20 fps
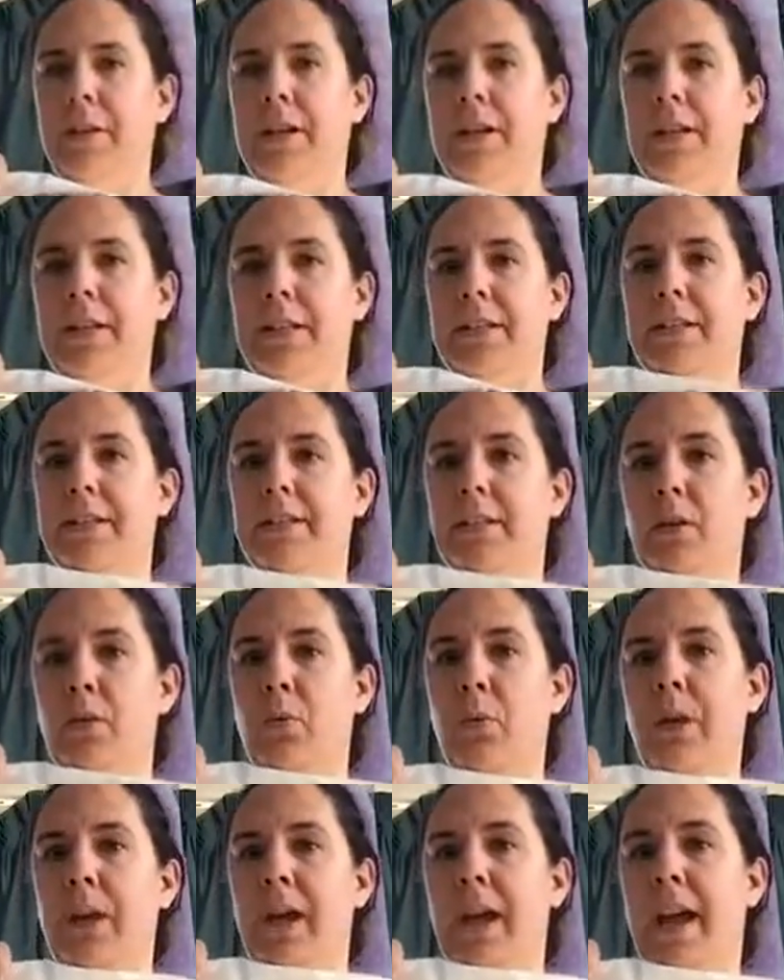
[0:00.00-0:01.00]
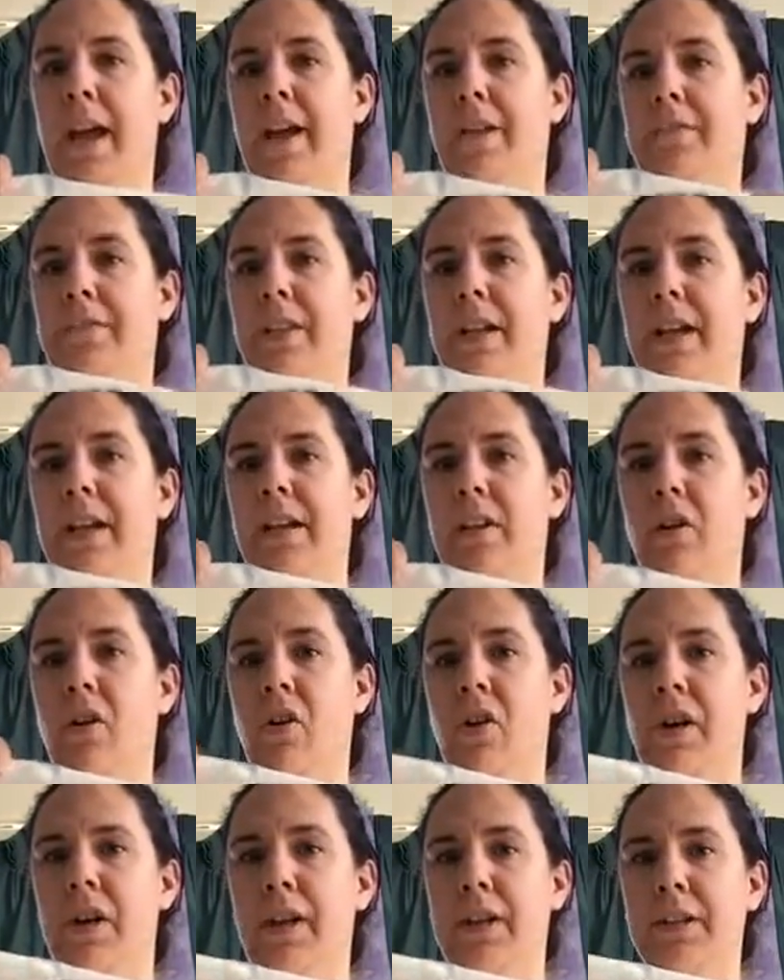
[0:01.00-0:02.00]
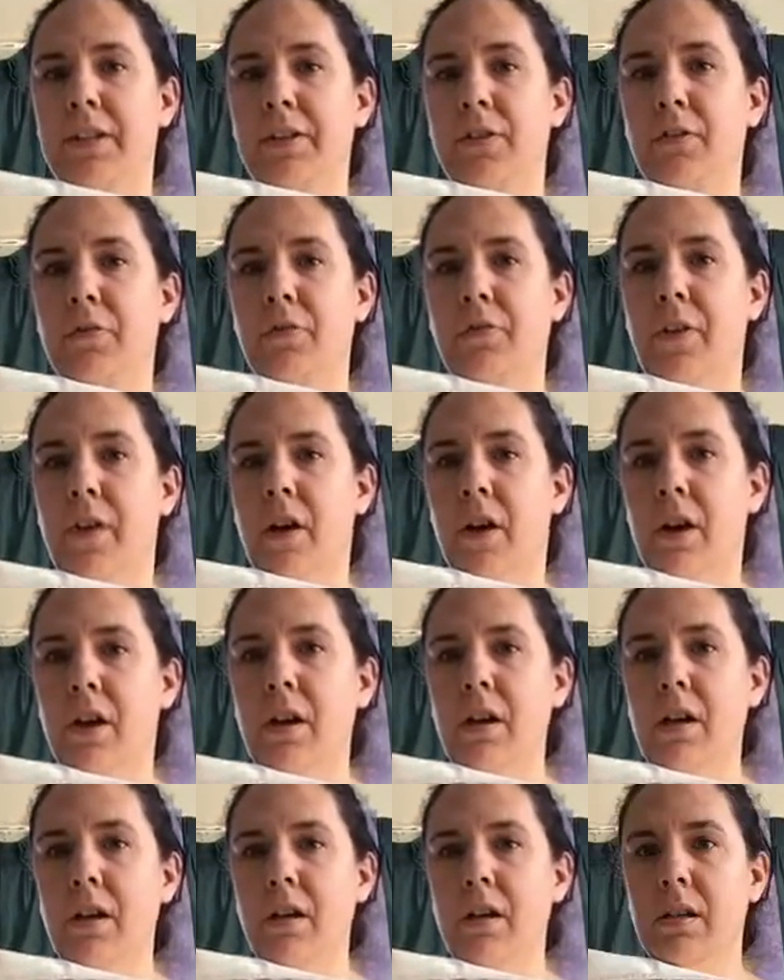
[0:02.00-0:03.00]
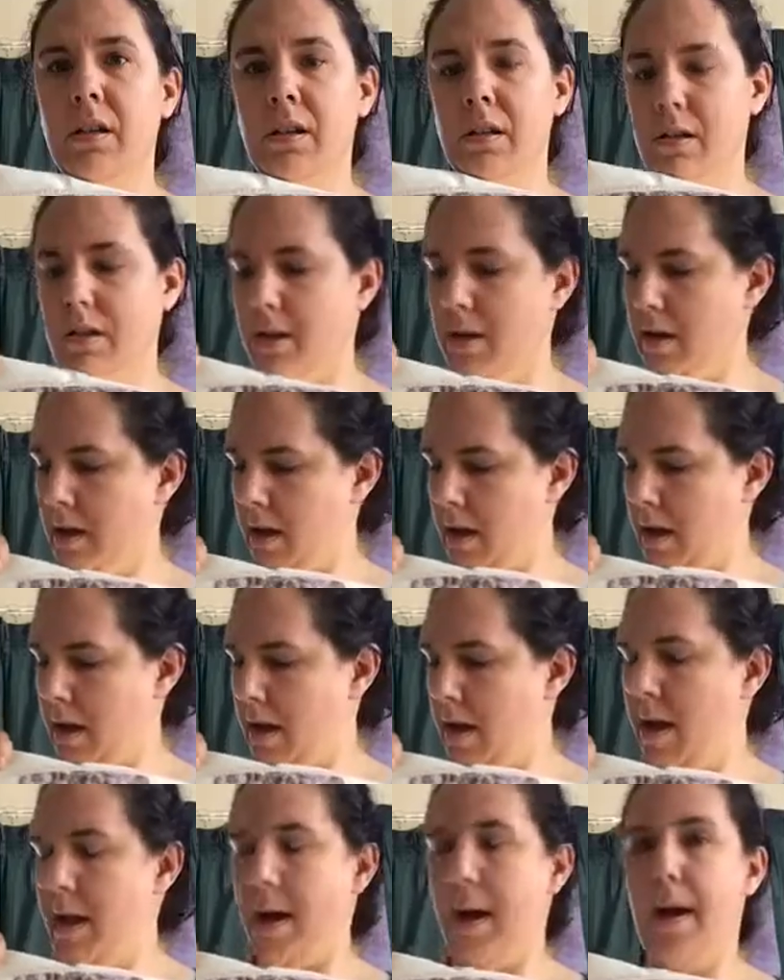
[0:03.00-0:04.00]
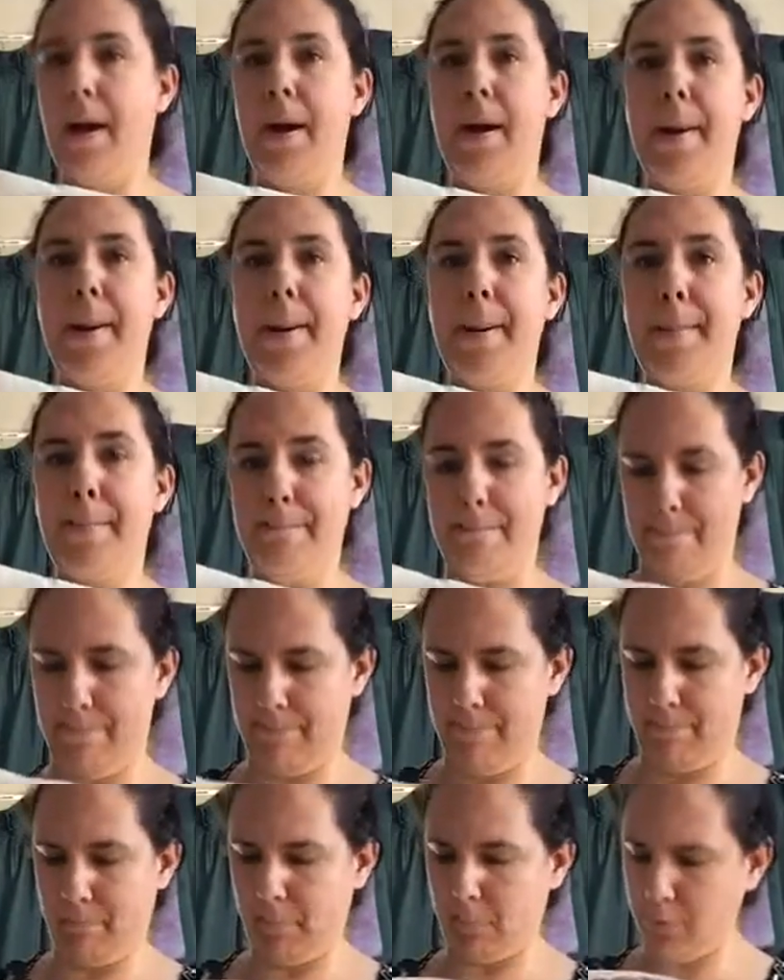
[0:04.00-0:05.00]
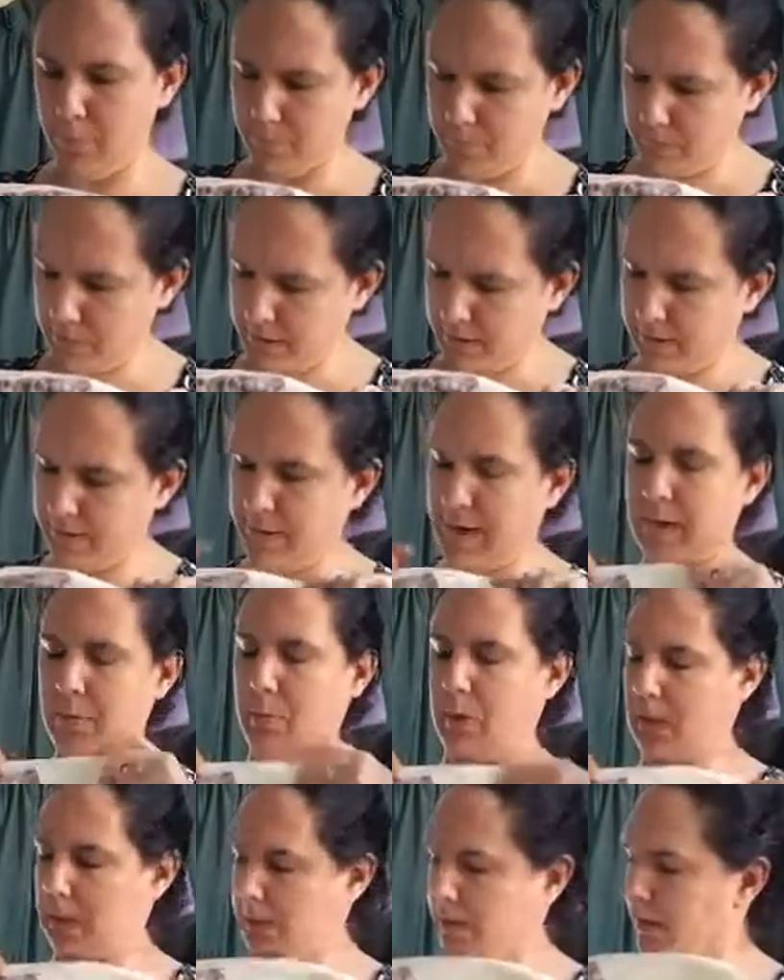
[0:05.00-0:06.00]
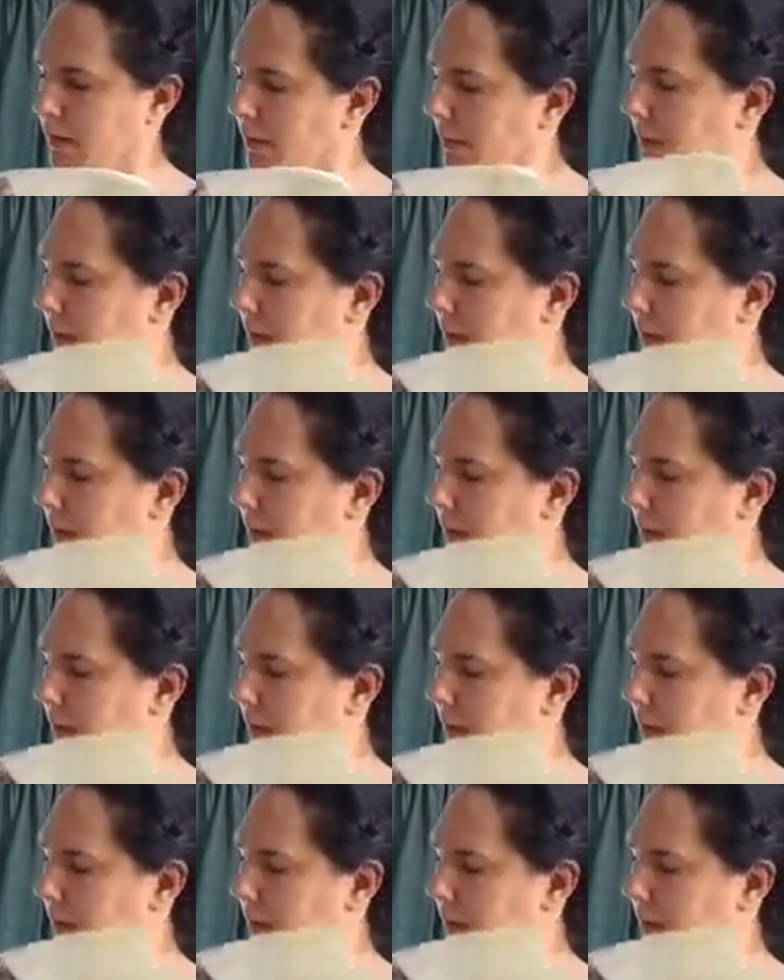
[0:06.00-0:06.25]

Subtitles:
is what I have done on it so far. Oops, that's sideways.